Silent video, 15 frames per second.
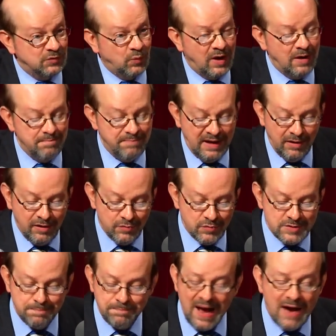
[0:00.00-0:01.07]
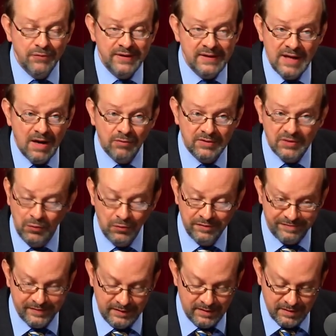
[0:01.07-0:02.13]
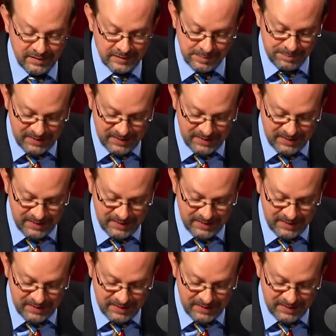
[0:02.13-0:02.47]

while Barry was pounding out Goldfinger at the